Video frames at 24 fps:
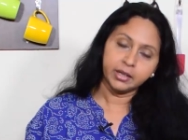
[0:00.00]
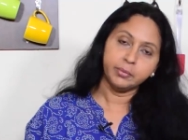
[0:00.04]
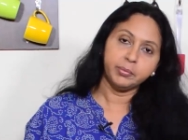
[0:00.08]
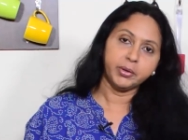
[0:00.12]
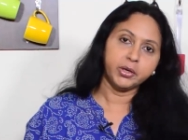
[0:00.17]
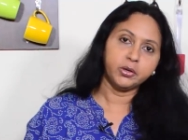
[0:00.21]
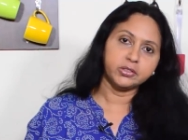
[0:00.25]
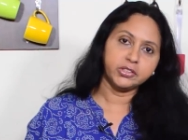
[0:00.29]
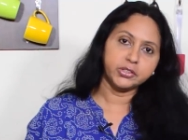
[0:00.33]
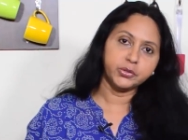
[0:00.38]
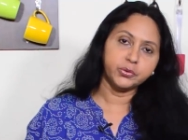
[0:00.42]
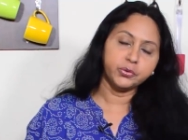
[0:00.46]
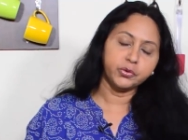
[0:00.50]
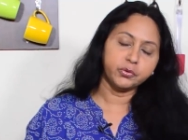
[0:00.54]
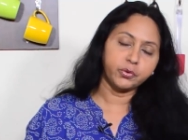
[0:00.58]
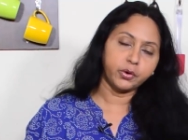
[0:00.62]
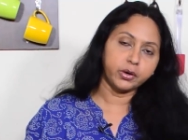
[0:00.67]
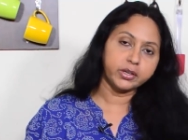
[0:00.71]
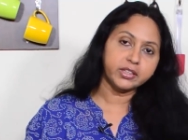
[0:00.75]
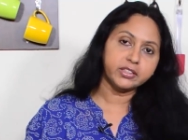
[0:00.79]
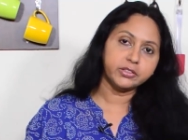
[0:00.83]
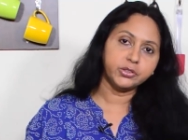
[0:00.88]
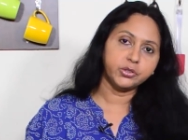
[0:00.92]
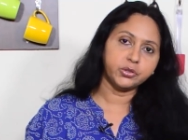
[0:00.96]
because you
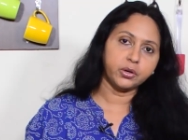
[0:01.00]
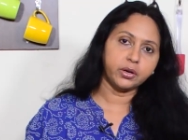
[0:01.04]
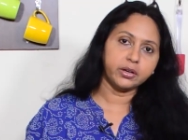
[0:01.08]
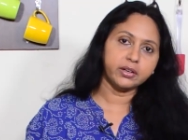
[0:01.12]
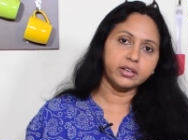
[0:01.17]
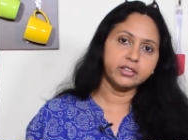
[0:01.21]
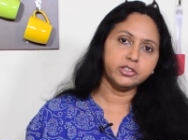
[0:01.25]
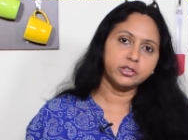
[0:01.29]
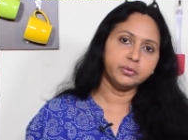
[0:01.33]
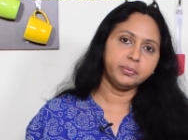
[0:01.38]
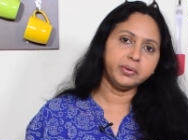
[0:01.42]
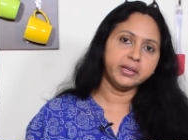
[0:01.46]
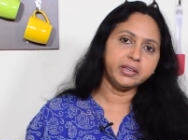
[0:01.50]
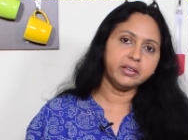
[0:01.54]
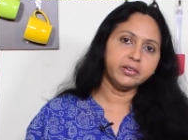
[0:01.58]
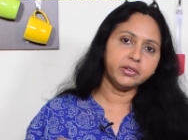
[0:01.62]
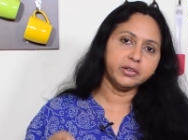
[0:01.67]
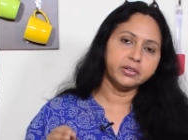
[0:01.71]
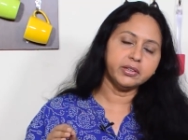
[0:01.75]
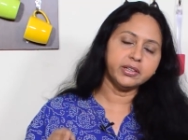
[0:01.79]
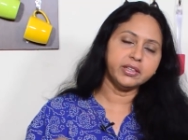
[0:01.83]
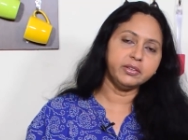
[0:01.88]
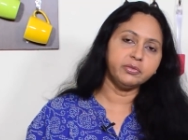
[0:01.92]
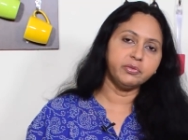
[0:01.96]
want the chocolate to be
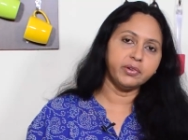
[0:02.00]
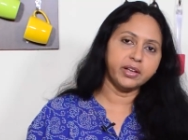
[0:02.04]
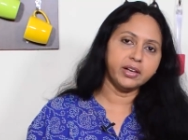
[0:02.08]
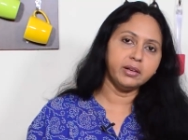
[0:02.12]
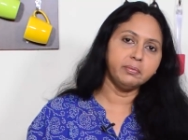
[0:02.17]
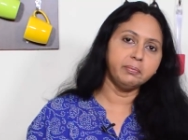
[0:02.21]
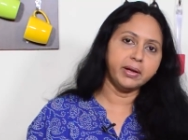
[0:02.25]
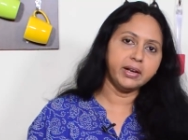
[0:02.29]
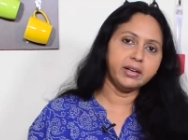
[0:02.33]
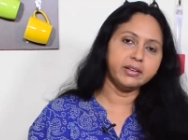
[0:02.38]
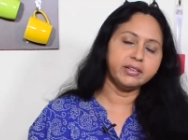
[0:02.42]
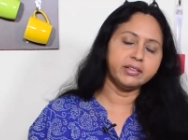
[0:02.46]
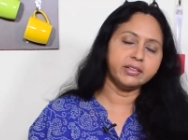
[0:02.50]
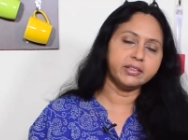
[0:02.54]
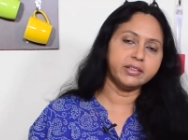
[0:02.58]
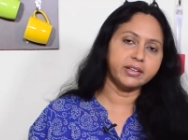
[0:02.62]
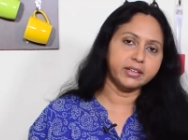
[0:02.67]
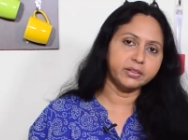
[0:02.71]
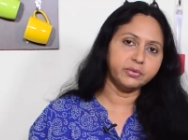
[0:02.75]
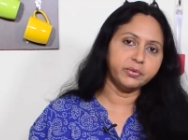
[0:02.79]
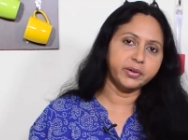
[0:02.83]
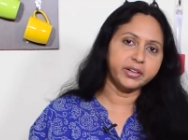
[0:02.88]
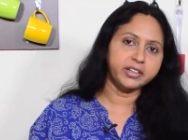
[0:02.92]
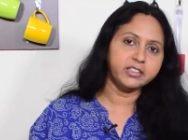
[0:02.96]
really well melted
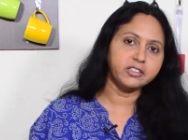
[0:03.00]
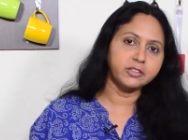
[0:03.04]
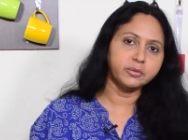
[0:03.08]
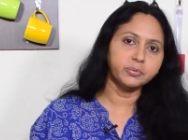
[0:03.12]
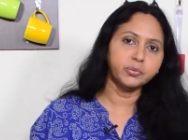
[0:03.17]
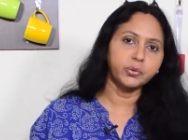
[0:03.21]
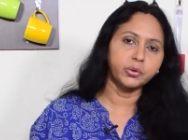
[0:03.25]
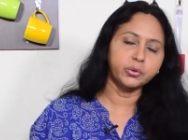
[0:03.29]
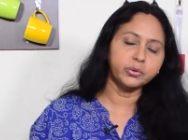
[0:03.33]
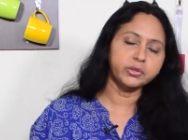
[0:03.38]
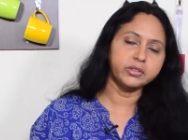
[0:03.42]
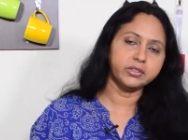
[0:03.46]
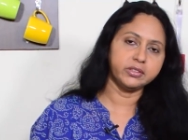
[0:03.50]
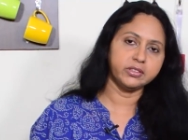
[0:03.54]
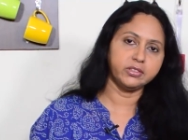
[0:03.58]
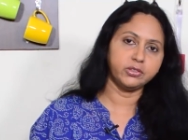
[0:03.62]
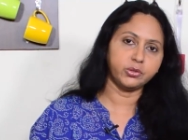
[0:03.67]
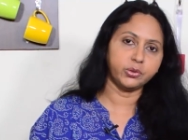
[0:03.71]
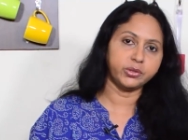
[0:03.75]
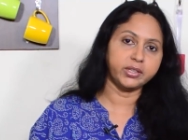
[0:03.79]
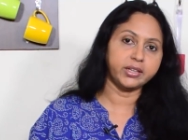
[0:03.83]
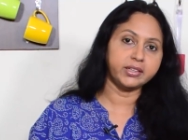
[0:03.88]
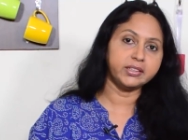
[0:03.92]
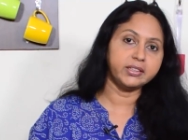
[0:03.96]
and very smooth
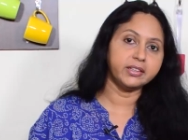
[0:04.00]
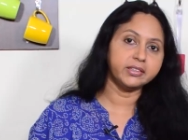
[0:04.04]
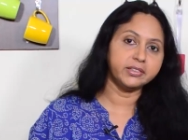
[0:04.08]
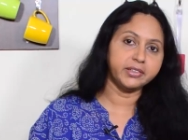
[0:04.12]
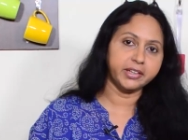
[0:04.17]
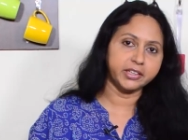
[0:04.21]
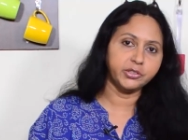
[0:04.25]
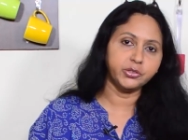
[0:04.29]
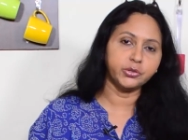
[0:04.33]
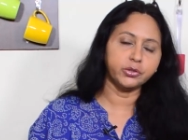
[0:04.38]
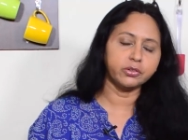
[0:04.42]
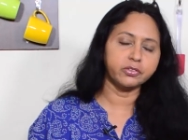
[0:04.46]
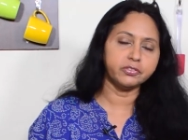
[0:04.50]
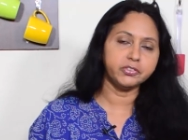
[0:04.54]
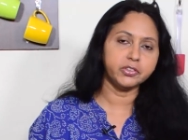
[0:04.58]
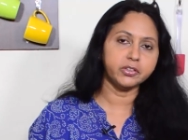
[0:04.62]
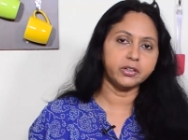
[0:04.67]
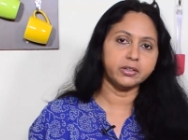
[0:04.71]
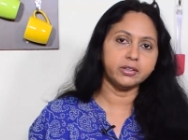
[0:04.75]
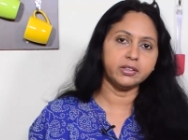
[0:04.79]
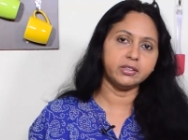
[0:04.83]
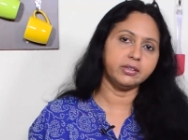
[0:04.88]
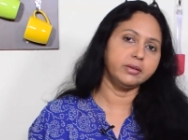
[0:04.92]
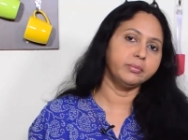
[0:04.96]
so that the texture of
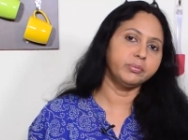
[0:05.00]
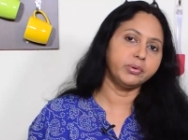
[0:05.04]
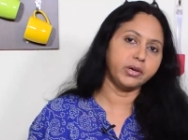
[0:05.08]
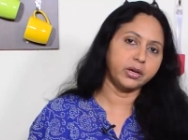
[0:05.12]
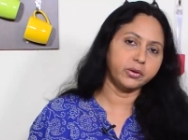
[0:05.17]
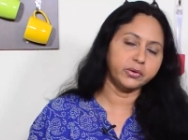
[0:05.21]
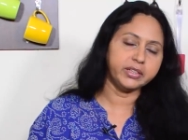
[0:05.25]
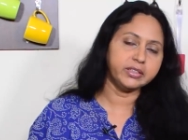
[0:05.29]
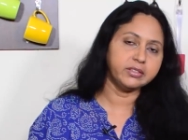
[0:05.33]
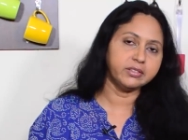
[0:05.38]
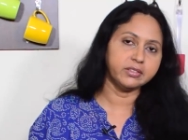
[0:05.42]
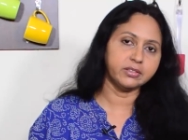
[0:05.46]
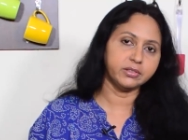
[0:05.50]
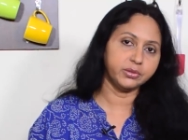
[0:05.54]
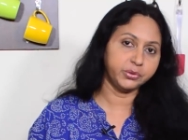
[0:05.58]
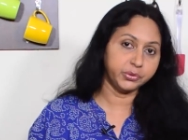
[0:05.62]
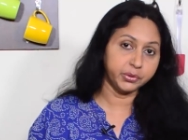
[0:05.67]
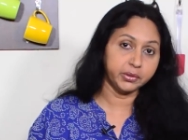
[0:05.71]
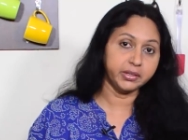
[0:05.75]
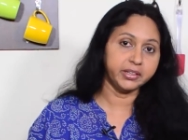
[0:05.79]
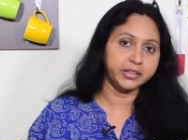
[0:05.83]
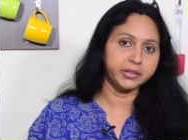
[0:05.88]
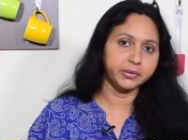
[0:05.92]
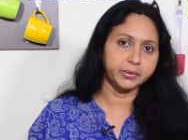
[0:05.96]
your brownies is
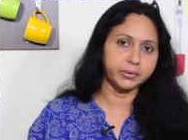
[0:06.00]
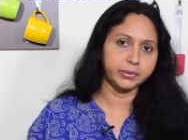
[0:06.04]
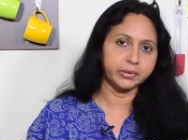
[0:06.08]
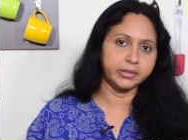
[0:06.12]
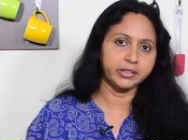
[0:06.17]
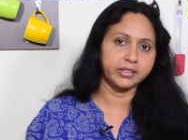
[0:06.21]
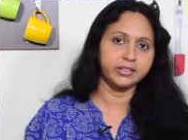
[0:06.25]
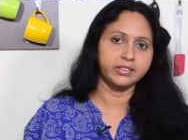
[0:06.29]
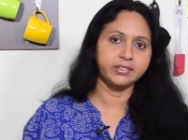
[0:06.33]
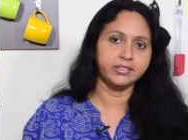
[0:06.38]
really good.